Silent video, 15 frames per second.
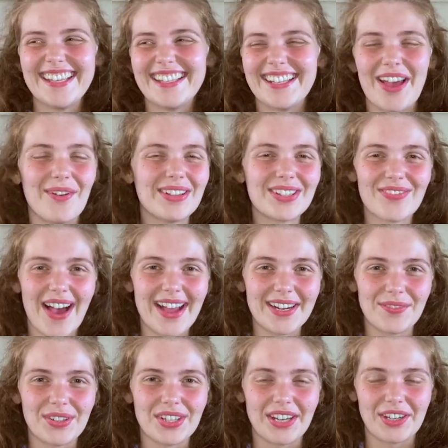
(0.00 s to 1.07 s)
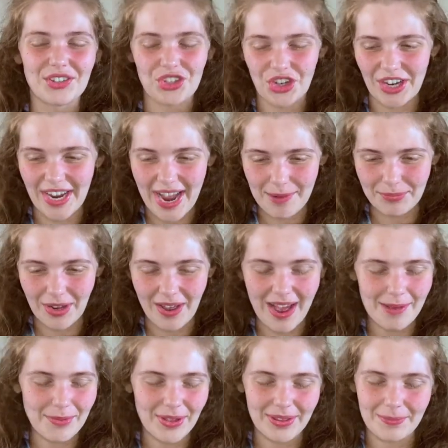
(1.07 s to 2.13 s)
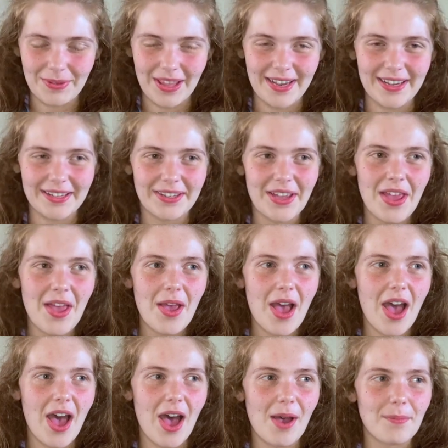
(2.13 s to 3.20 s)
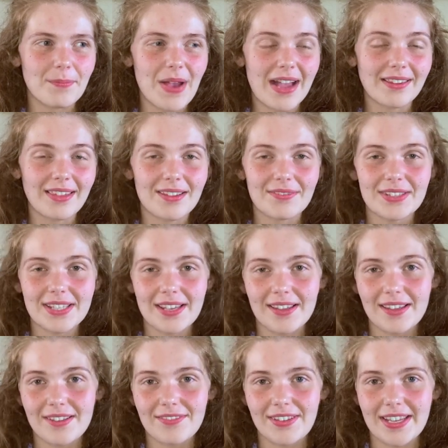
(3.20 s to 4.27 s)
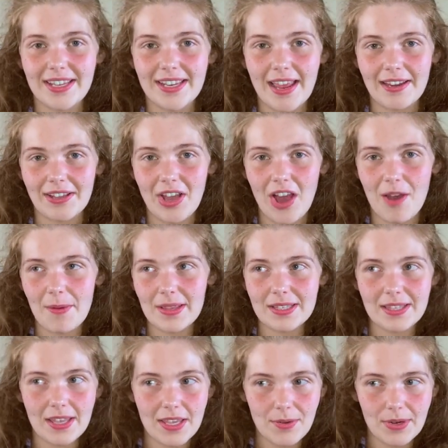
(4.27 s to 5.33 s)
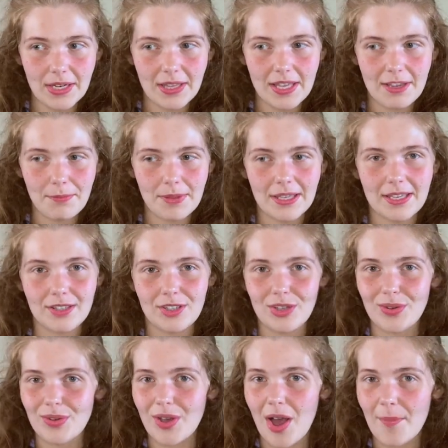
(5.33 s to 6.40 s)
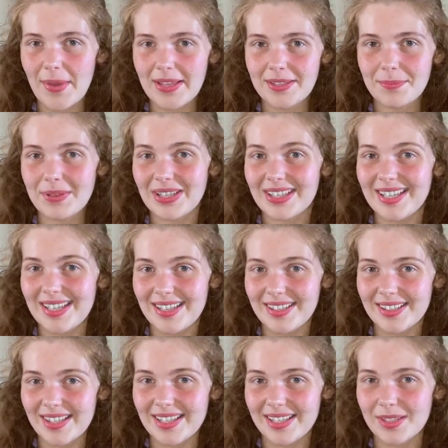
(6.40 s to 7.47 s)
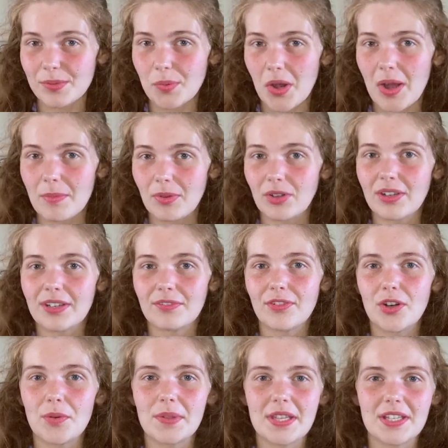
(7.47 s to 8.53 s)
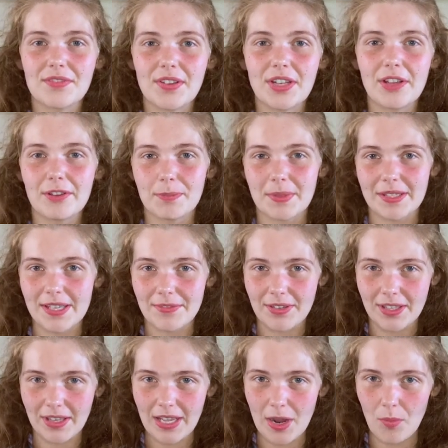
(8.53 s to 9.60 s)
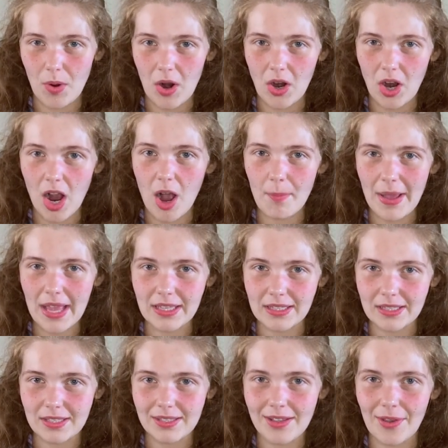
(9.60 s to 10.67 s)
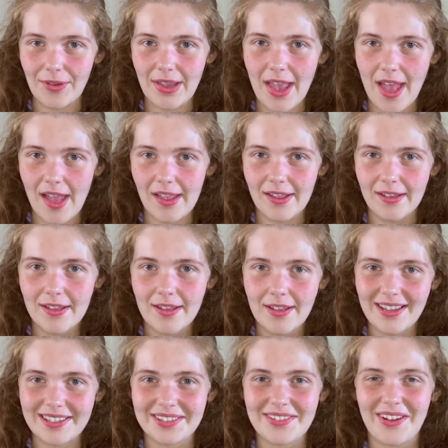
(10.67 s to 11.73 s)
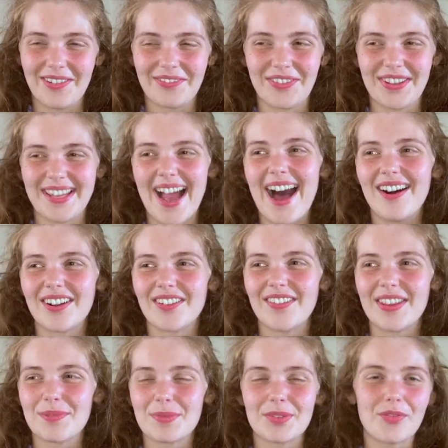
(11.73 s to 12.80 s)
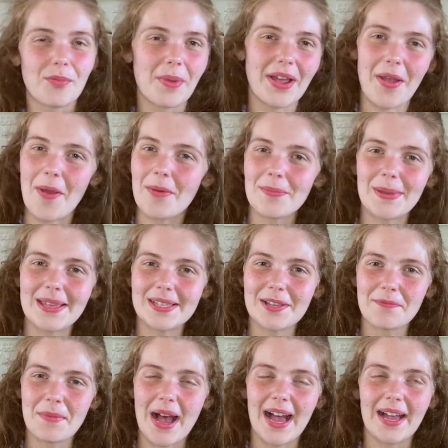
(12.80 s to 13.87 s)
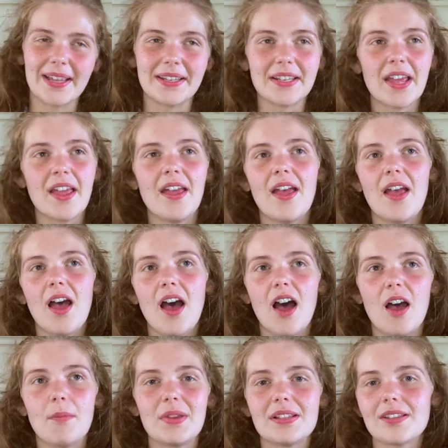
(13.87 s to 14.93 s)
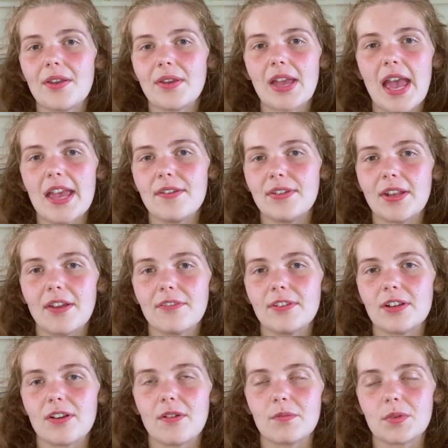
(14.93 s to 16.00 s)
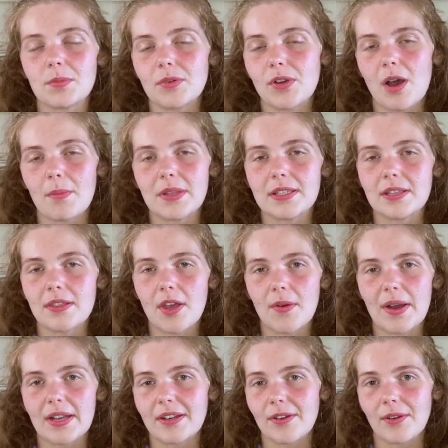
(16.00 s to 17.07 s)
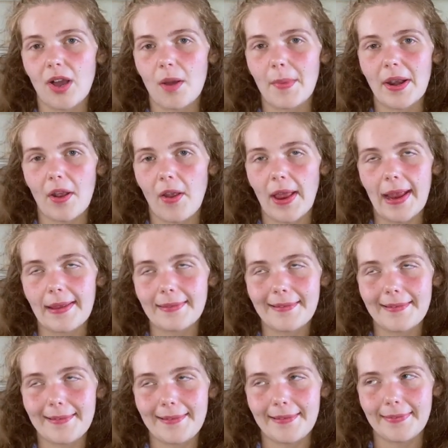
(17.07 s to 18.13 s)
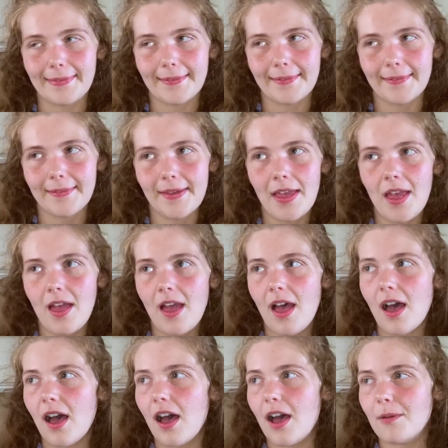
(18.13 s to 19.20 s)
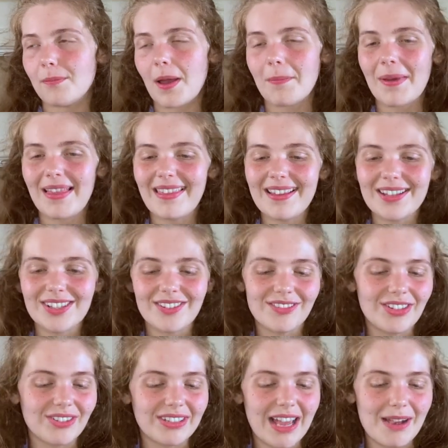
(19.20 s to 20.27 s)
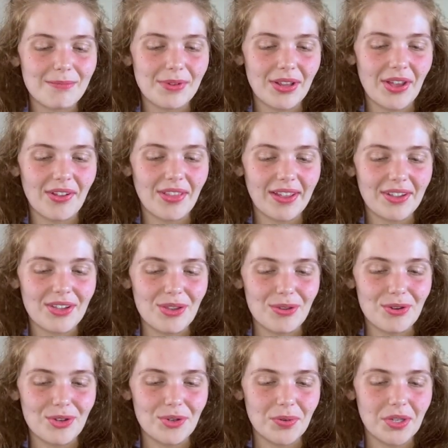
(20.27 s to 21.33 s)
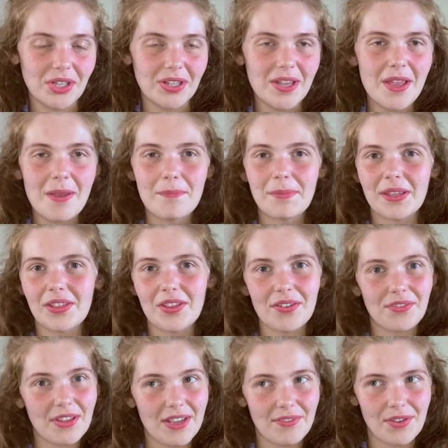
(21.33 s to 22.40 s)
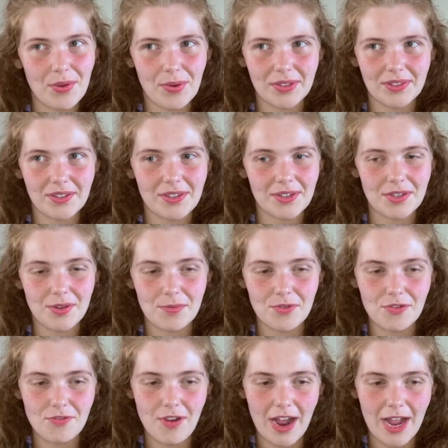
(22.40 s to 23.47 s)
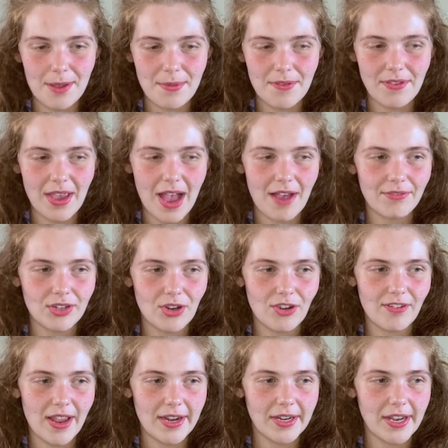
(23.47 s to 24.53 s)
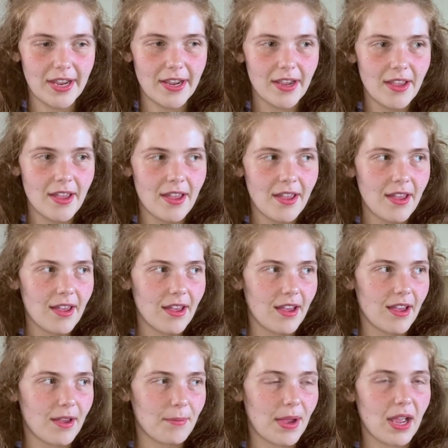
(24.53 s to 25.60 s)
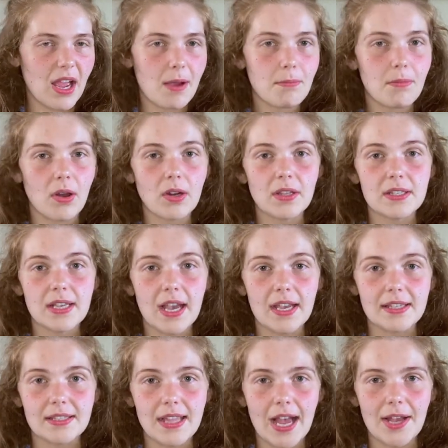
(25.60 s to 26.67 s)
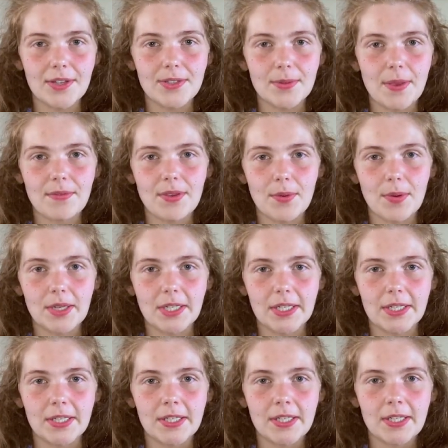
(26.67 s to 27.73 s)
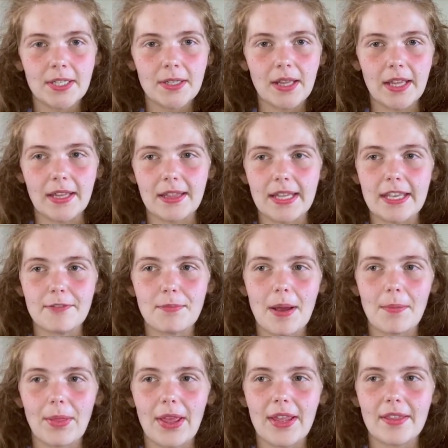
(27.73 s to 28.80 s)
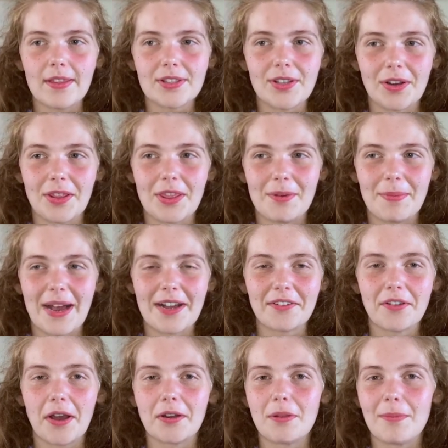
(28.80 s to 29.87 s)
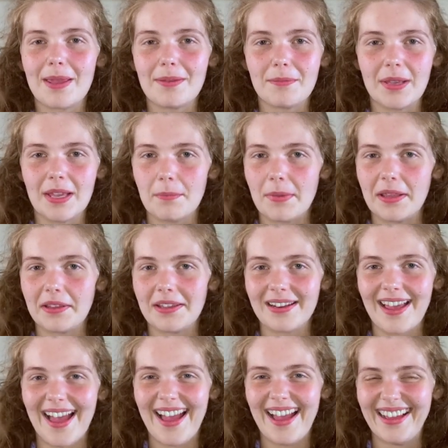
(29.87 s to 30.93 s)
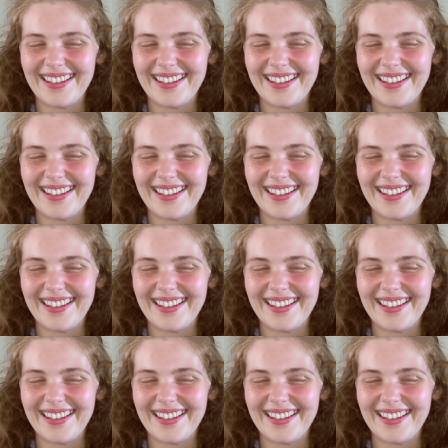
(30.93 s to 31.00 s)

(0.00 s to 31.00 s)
No, it's fine if you did enjoy it. I'm not, I'm only playing. Um, I'd love to read any comments that you want to leave. Please do comment, please. This is what I'm looking for with this video specifically. I want comments, okay? It's not for the algorithm, it's for my own peace of mind. Um, it's okay if you don't feel comfortable commenting though. I don't comment on anything either. Um, my links are all down below like usual. Be lovely if you wanted to subscribe if you haven't already. Um, I am monetized now, so if you want to like leave my playlist on in the background and make me a millionaire.